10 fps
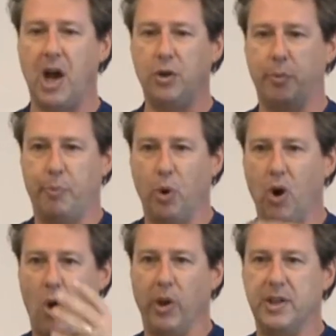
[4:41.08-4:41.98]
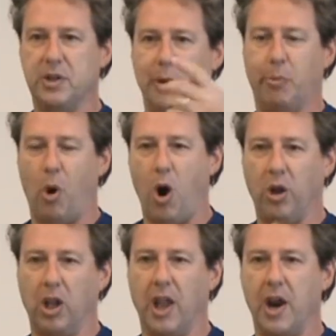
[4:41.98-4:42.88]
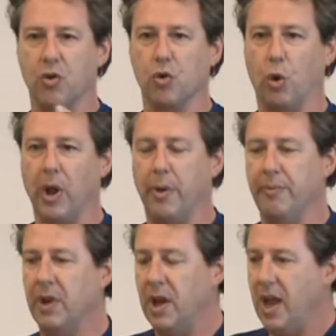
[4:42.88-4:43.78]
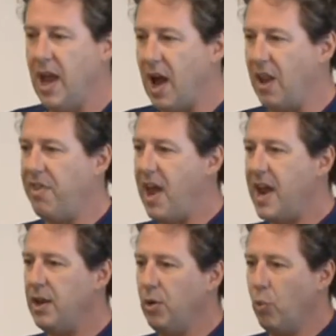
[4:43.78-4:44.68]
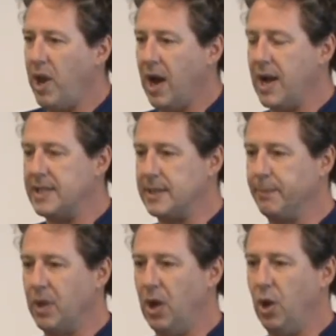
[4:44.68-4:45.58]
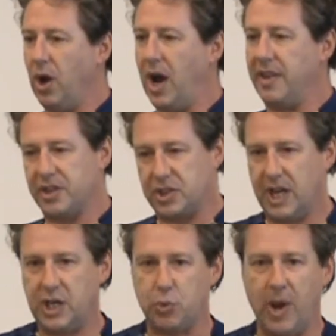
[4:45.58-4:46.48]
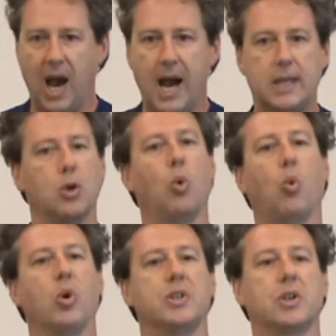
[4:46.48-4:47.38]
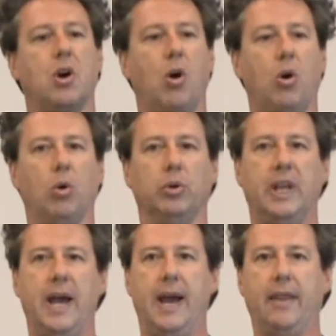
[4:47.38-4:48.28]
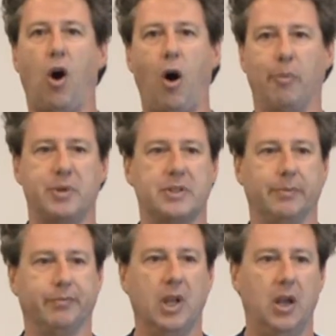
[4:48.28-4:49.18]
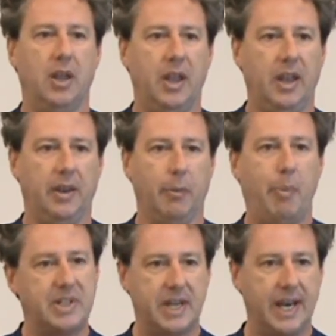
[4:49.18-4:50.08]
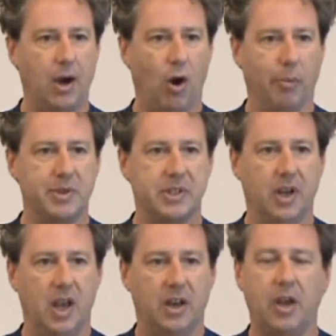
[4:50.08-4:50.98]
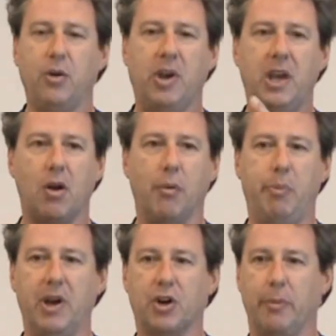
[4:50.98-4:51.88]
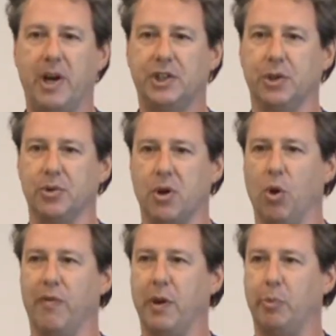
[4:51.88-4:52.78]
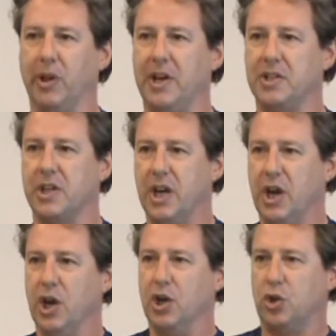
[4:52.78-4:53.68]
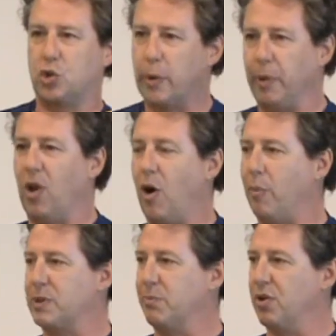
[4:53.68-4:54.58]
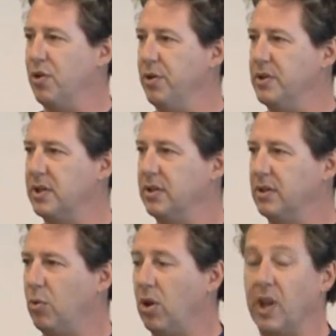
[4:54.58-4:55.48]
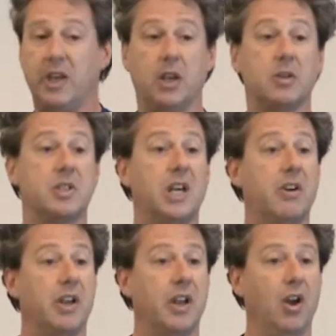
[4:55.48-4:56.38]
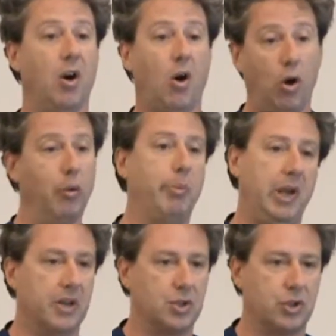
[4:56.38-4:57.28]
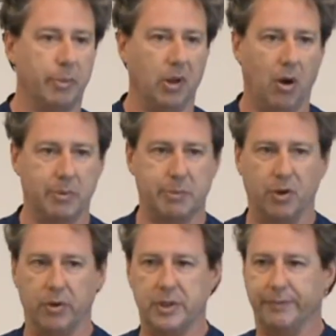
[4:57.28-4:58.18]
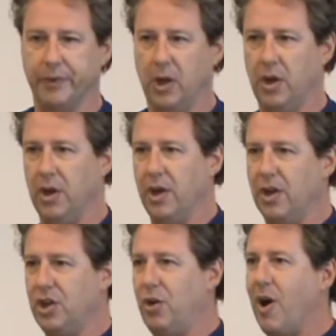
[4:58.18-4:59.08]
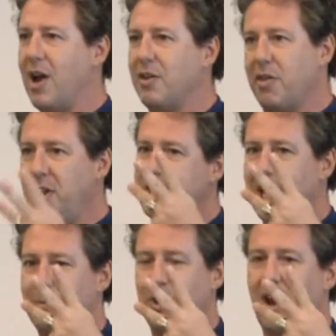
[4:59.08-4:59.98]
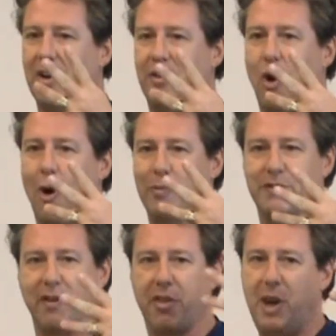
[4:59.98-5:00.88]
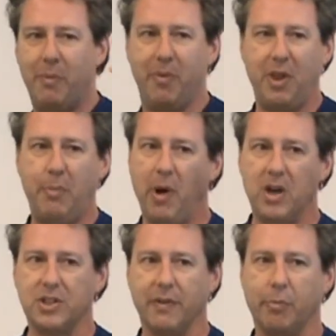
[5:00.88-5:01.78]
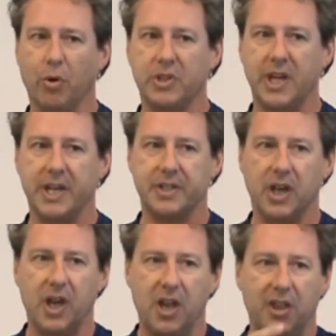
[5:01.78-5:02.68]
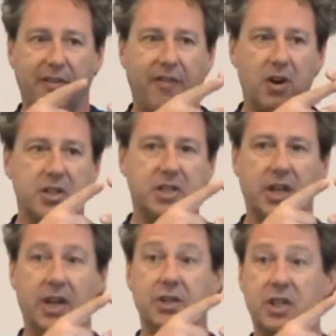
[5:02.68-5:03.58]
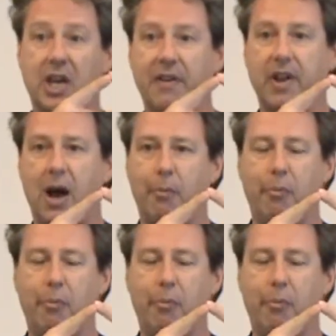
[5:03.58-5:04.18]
and you put it all into the boil and let it roll out. And then we add, at this stage, we add what's called hops, the bittering hops. Now you hear on beer commercials all over the place, triple hops brewed. I'll let you into a secret, all beer is triple hops brewed. You add hops for three parts of the process. The first is to give it